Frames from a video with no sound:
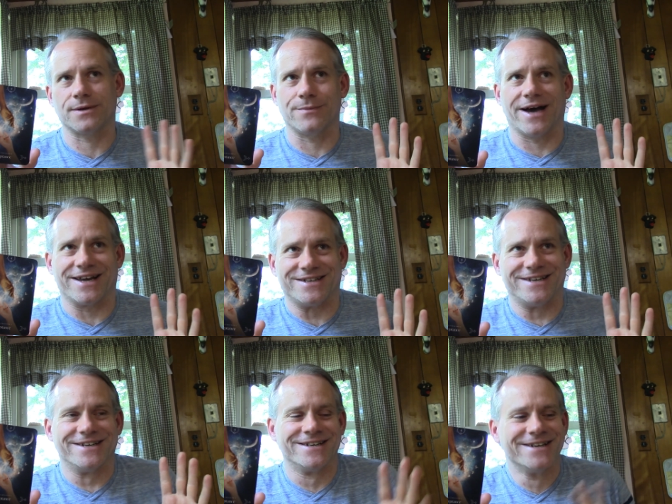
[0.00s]
mind
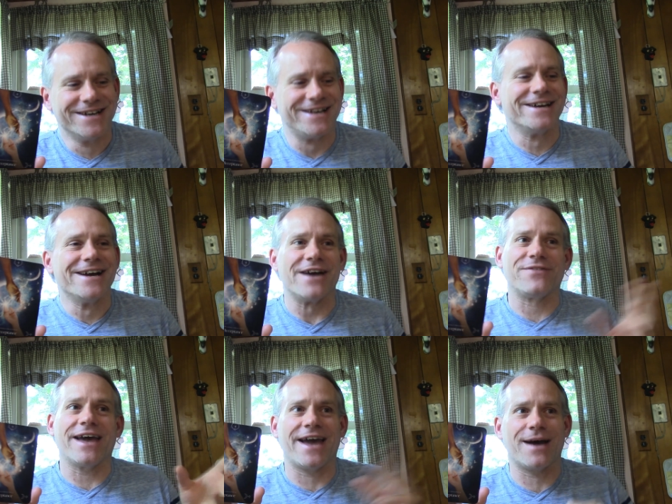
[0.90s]
if
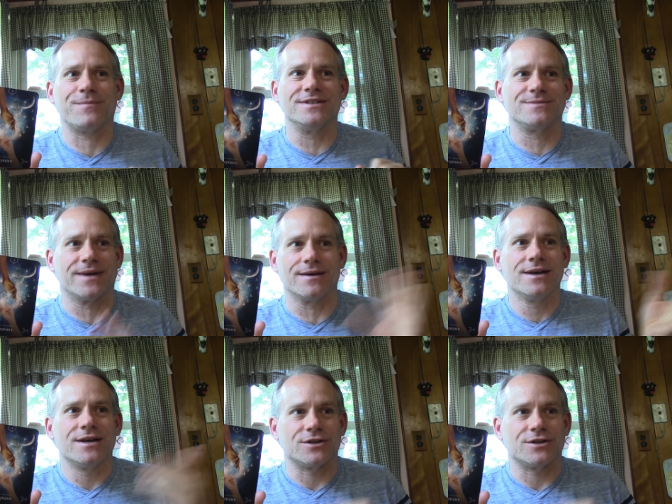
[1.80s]
that happens mate